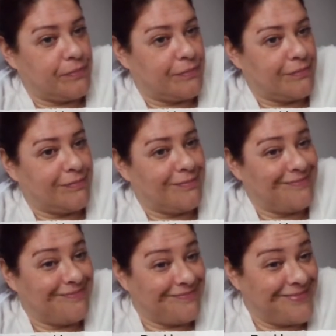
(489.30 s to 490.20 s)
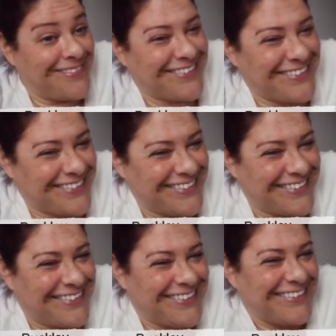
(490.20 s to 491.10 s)

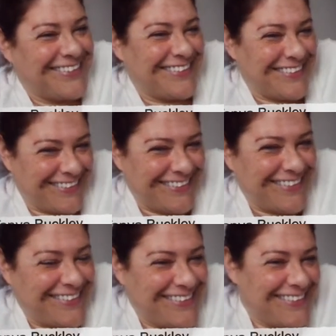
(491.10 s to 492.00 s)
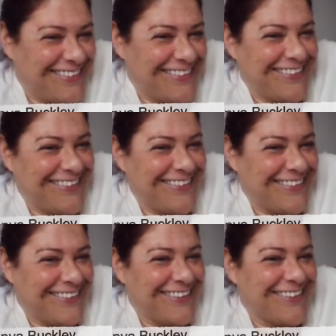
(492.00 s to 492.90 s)

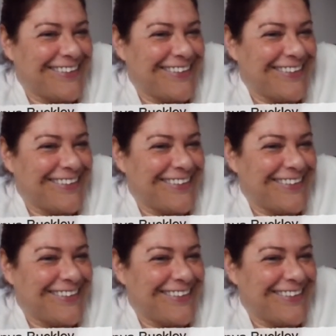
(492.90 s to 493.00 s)
The person shown says nothing.